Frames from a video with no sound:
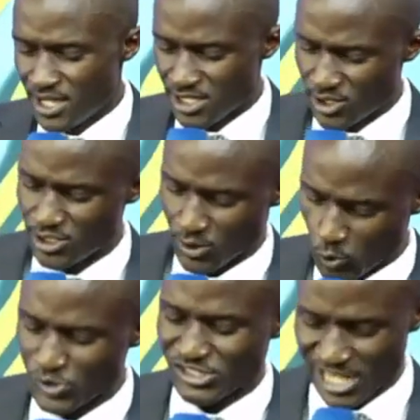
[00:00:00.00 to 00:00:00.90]
Yondio
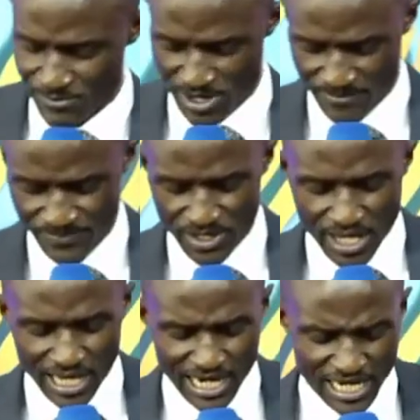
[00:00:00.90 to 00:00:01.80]
Kusema.
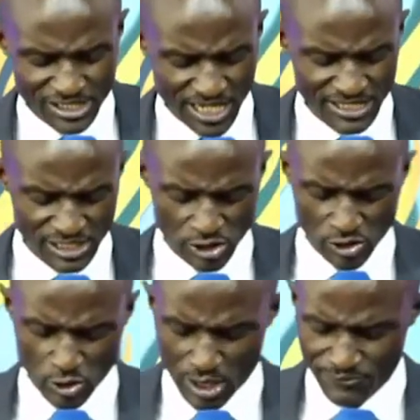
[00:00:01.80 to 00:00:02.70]
Elijah is
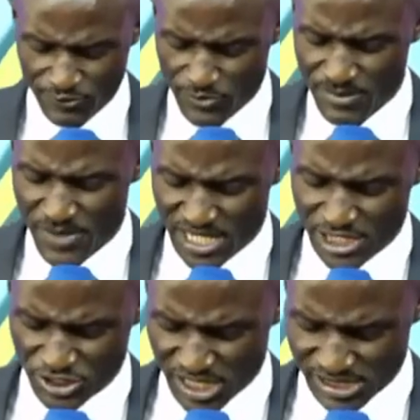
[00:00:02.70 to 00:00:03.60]
known for the many
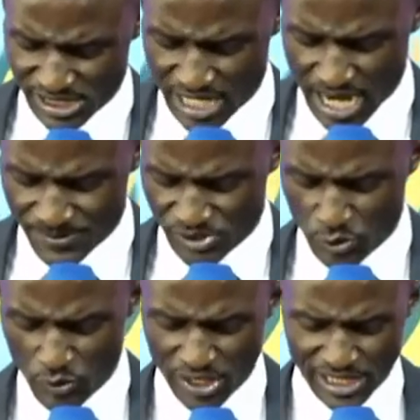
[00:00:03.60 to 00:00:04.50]
things he comes to
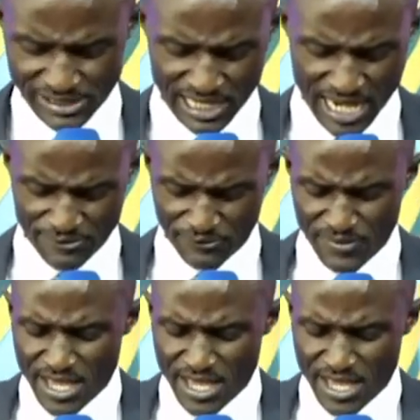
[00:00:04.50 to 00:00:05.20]
do in his life.